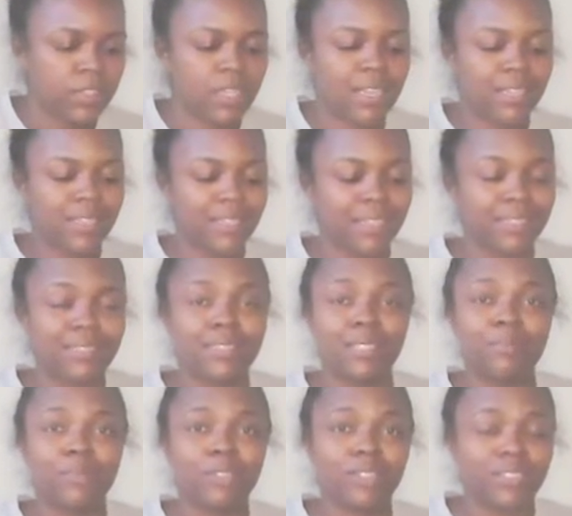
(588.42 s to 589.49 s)
I need like
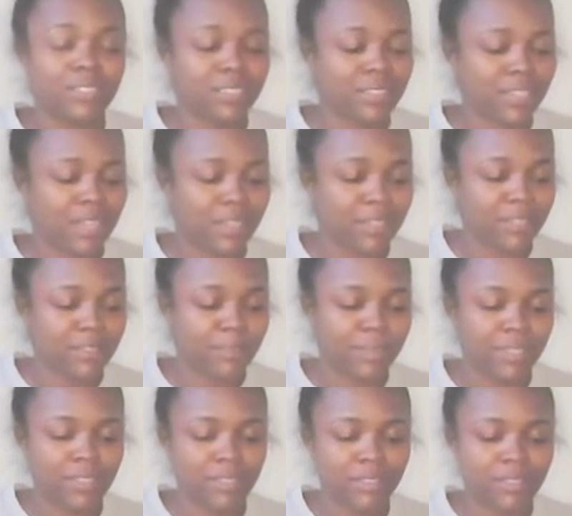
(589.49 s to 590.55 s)
10 more inches out of these
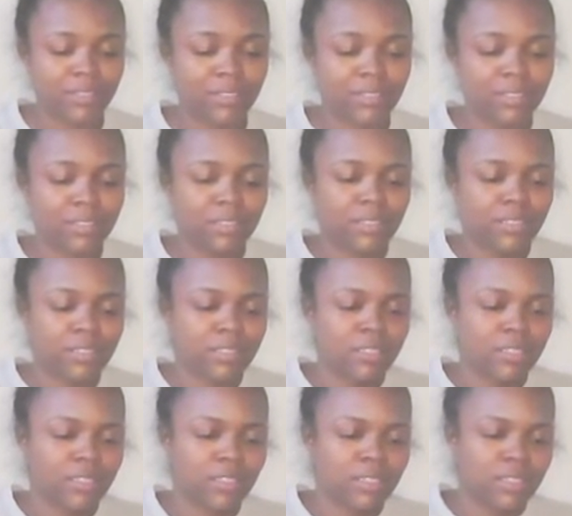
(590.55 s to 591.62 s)
beads.
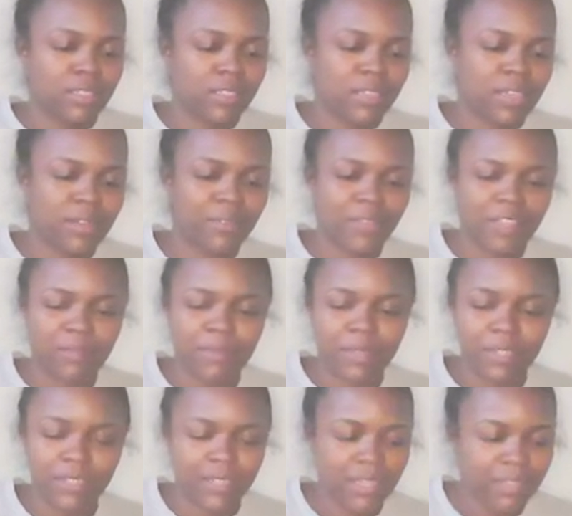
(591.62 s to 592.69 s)
I don't have
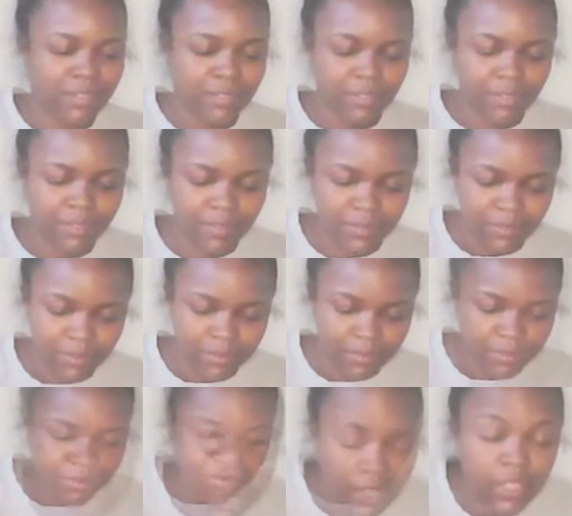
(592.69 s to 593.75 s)
many left.
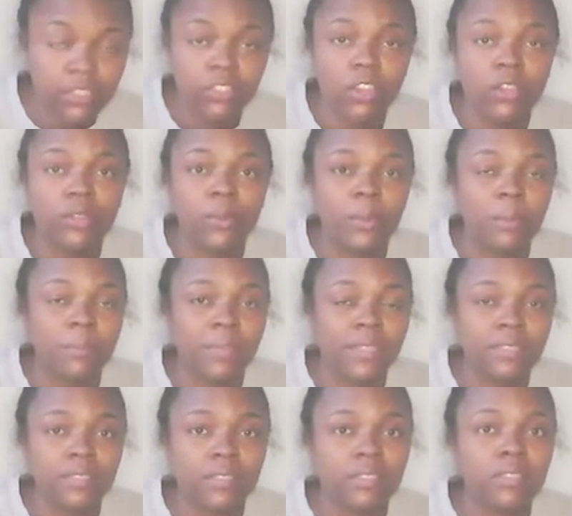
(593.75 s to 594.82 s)
So unless y'all doing
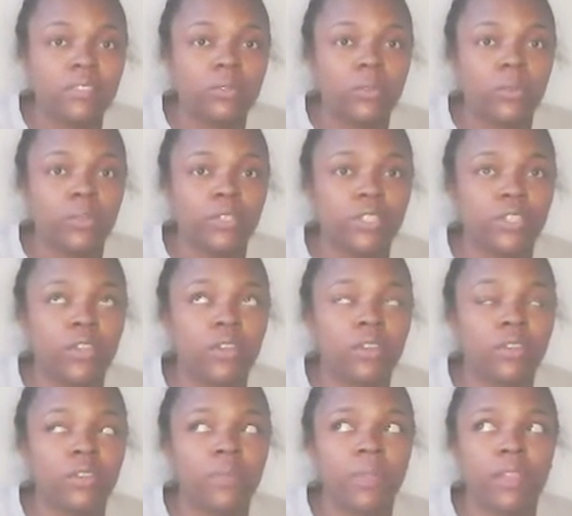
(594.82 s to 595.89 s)
mixes or
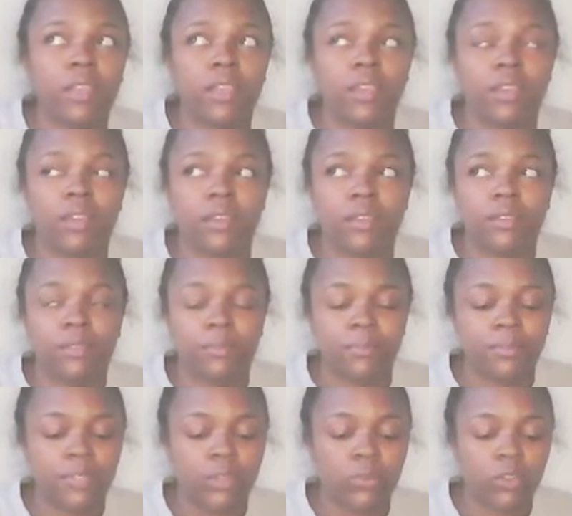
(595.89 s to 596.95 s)
y'all
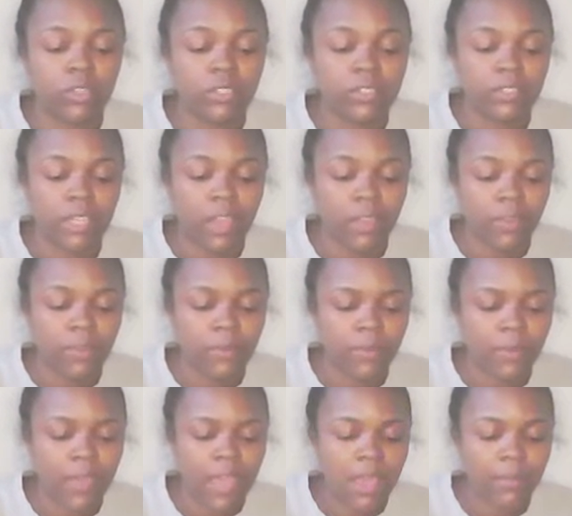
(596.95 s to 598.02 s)
called a sale,
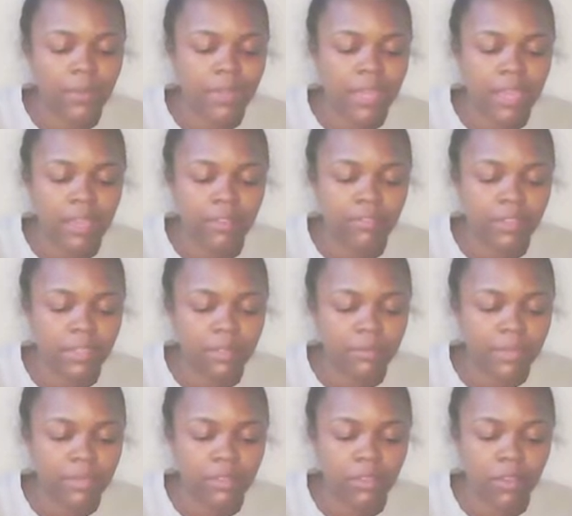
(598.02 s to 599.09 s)
I would not
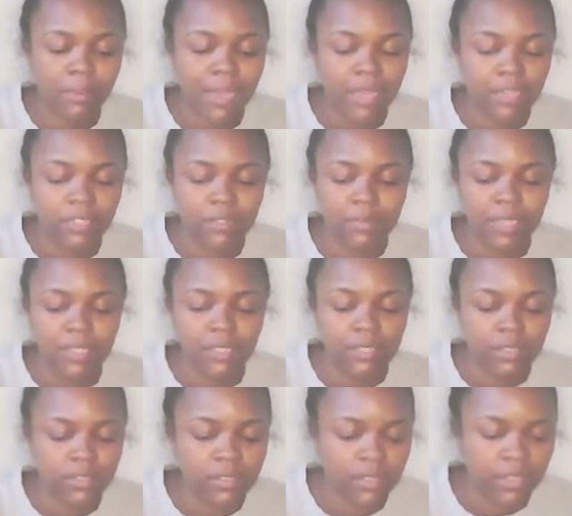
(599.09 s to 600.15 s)
recommend y'all buy these
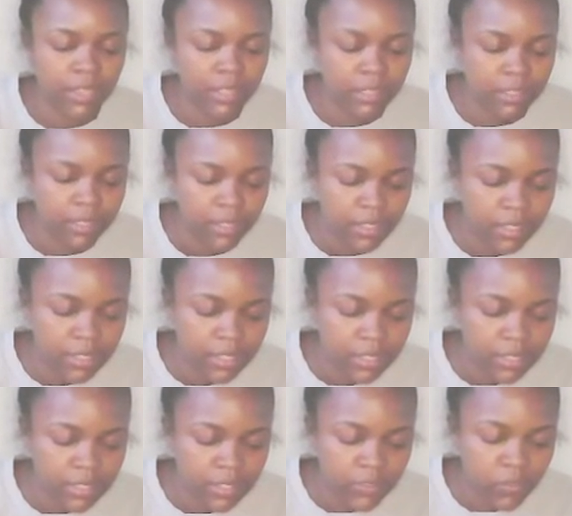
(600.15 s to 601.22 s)
beads. Like,
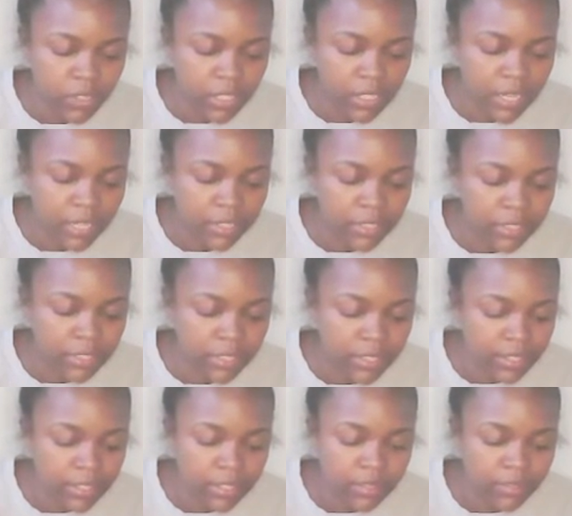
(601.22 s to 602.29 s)
it's really not nearly
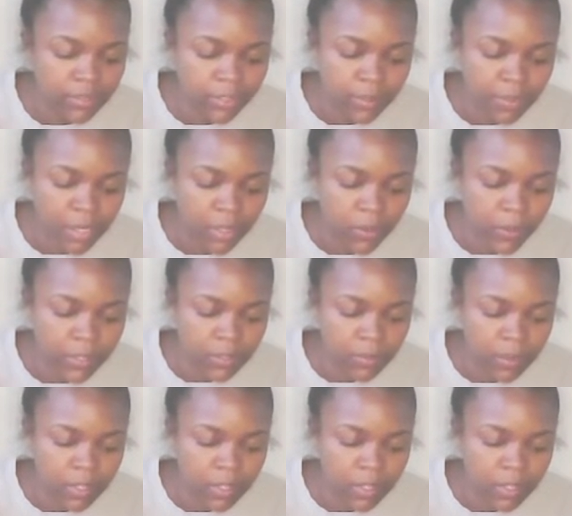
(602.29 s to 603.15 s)
enough to make a waist